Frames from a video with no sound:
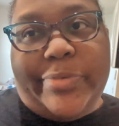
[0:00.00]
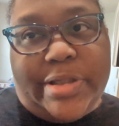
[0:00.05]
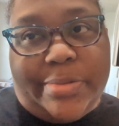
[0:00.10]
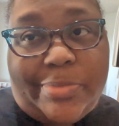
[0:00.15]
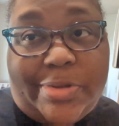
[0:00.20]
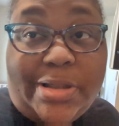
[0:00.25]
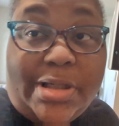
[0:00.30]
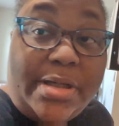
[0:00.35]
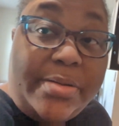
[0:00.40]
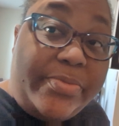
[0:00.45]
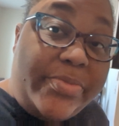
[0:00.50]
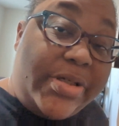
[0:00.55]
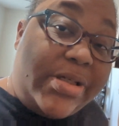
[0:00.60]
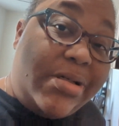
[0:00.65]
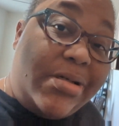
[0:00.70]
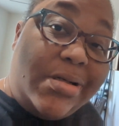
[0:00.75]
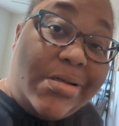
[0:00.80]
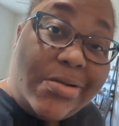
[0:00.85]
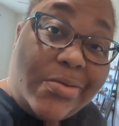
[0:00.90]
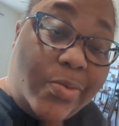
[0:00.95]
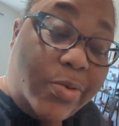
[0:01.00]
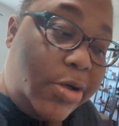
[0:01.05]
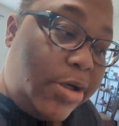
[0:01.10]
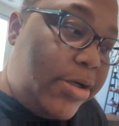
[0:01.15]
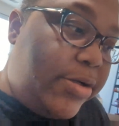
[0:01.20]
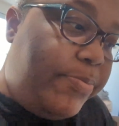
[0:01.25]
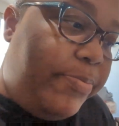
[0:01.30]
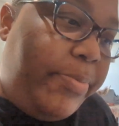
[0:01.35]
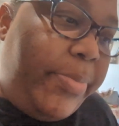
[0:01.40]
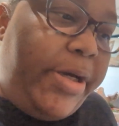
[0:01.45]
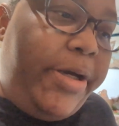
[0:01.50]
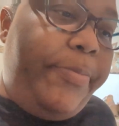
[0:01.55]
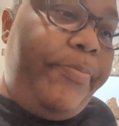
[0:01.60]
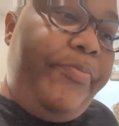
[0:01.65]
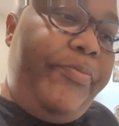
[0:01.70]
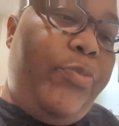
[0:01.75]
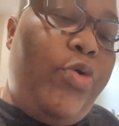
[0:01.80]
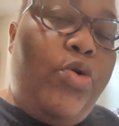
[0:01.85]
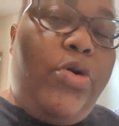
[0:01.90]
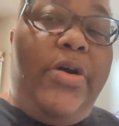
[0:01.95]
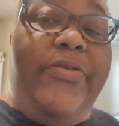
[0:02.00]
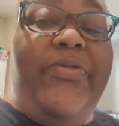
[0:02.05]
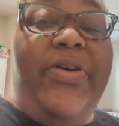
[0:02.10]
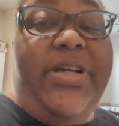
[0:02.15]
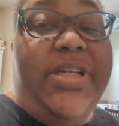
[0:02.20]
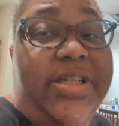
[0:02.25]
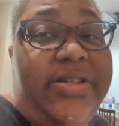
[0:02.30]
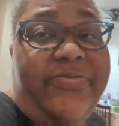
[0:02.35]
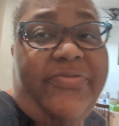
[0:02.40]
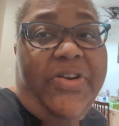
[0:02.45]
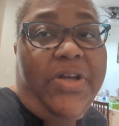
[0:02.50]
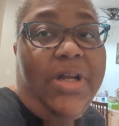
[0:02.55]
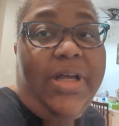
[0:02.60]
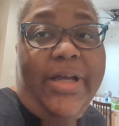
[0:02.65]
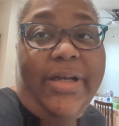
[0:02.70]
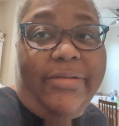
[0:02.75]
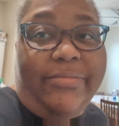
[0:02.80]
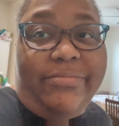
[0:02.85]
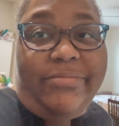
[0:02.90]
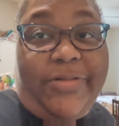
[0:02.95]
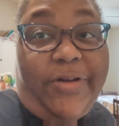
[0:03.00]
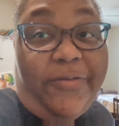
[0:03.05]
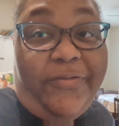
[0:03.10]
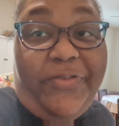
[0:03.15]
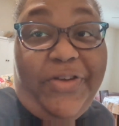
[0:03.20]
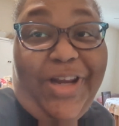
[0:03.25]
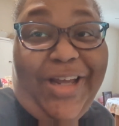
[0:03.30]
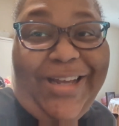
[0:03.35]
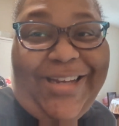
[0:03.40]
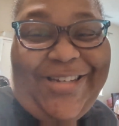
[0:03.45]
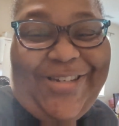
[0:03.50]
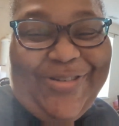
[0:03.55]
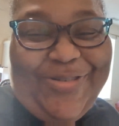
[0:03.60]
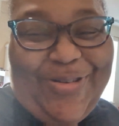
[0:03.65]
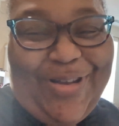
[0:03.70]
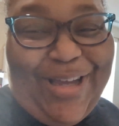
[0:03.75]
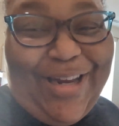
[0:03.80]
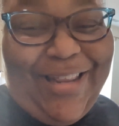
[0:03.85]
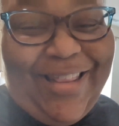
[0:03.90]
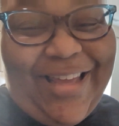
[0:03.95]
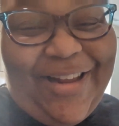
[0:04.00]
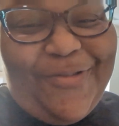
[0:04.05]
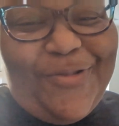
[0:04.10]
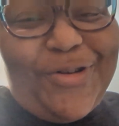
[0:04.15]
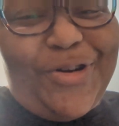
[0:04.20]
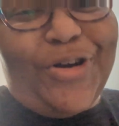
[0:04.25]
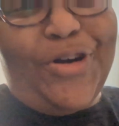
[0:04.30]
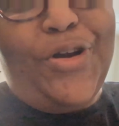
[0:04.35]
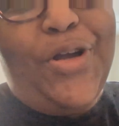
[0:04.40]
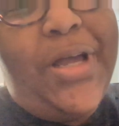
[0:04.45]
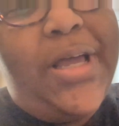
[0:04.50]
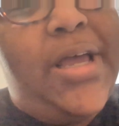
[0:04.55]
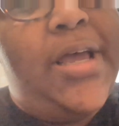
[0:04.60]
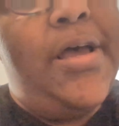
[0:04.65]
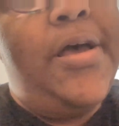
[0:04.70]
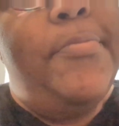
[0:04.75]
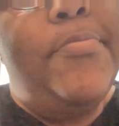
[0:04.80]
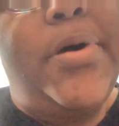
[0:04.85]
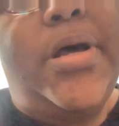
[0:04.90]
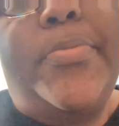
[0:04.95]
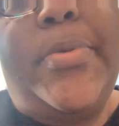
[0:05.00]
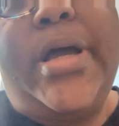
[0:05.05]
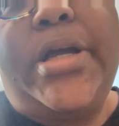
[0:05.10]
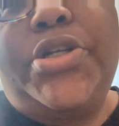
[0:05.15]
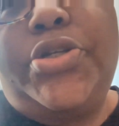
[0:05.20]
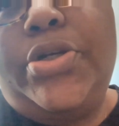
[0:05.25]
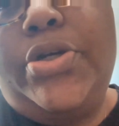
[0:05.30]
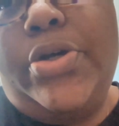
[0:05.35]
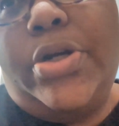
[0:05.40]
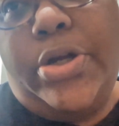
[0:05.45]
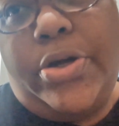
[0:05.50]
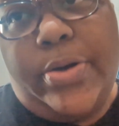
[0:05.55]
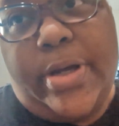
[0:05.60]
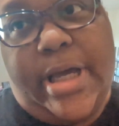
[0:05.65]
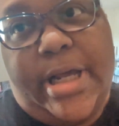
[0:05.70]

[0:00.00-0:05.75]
sometimes it doesn't work, but, or if I just feel like, don't feel like doing it in that order, but I'm actually going to go